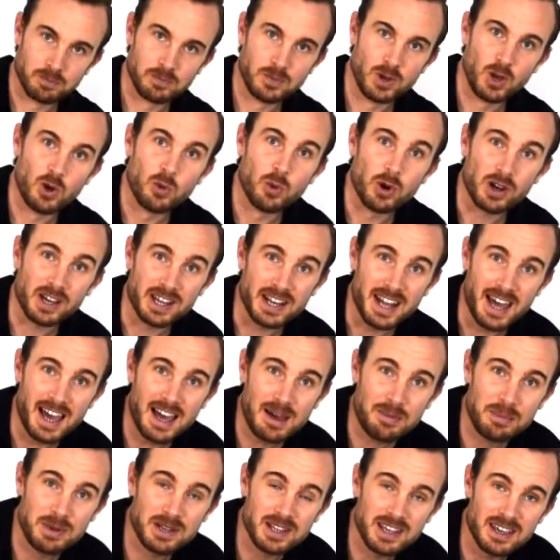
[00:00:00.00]
What can
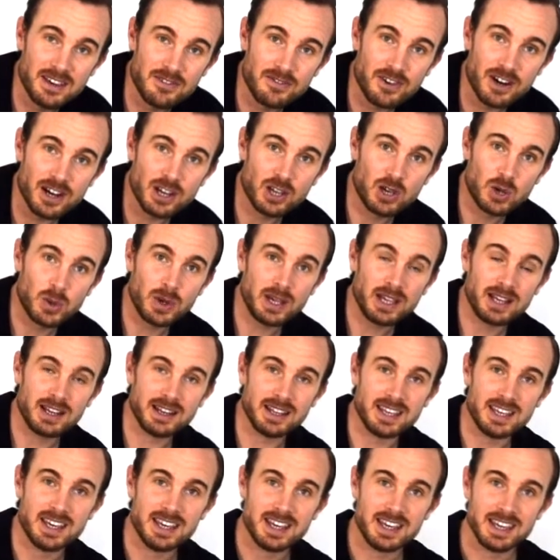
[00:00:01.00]
happen here very
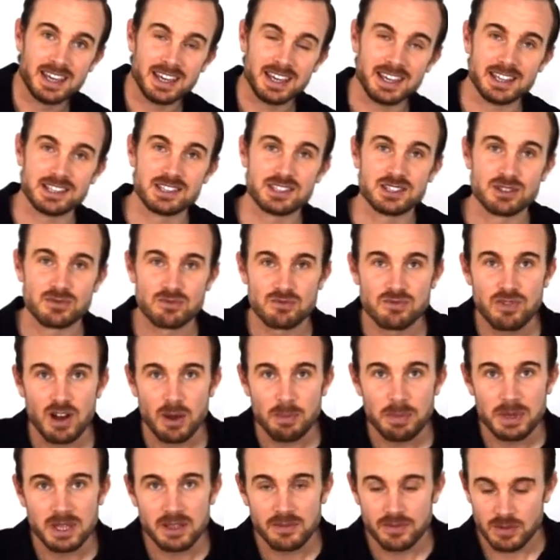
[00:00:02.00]
quickly is the
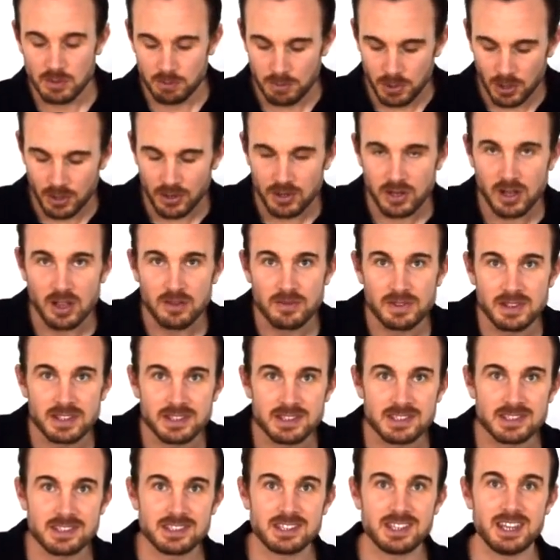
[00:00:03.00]
rubbing of the pod over the
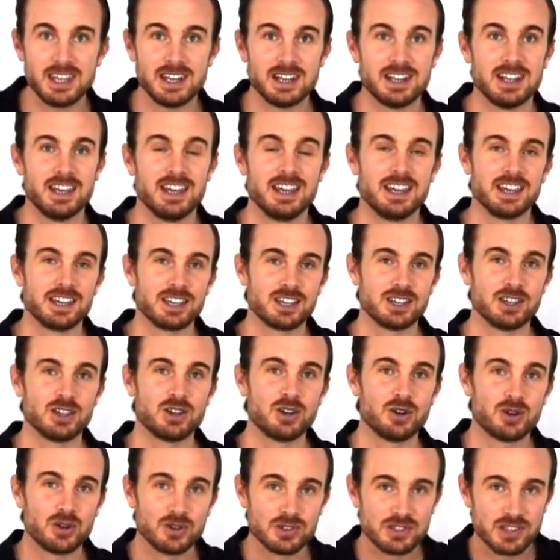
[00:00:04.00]
skin can
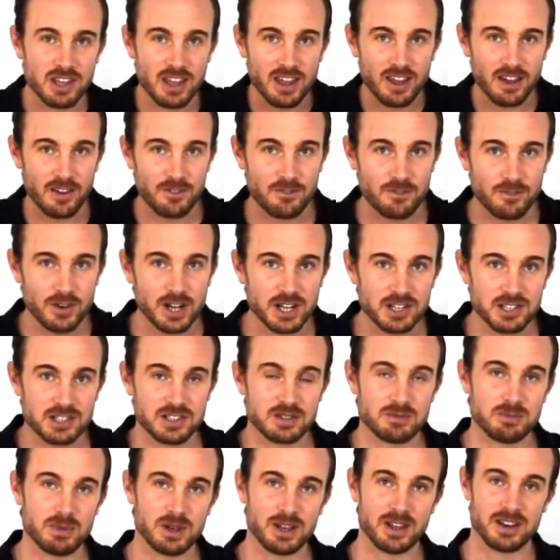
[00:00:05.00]
cause a friction
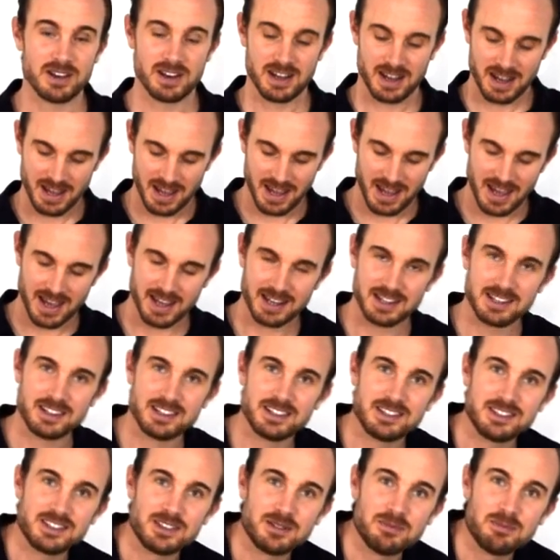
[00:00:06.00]
burn and
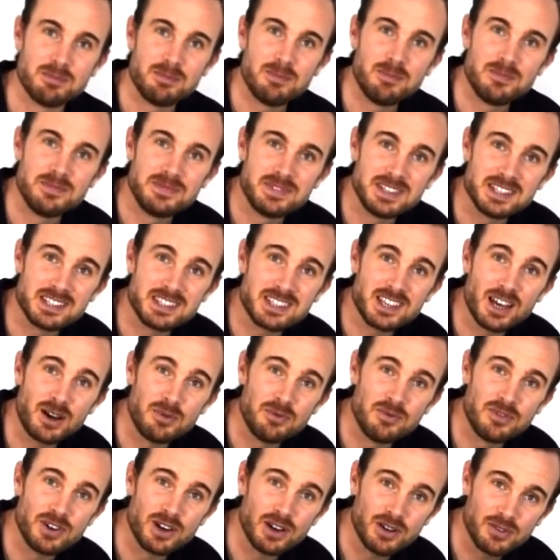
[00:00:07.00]
some
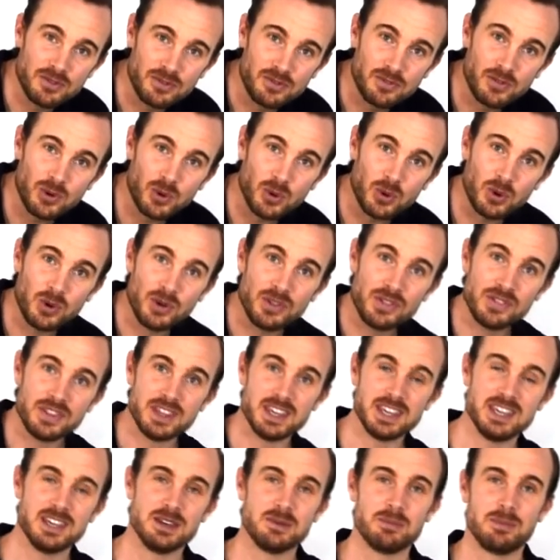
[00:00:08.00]
discomfort for
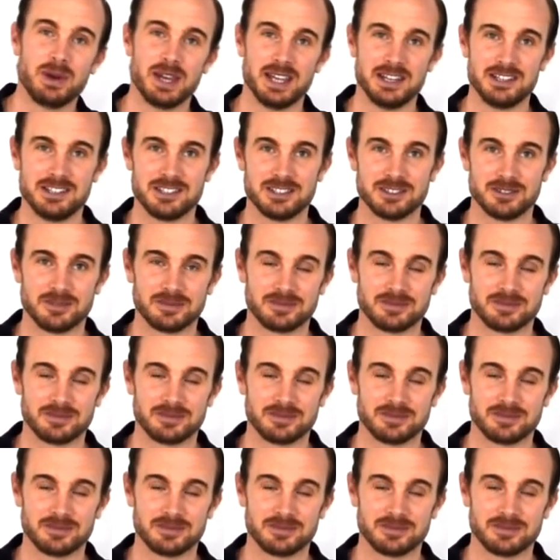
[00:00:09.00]
the patient.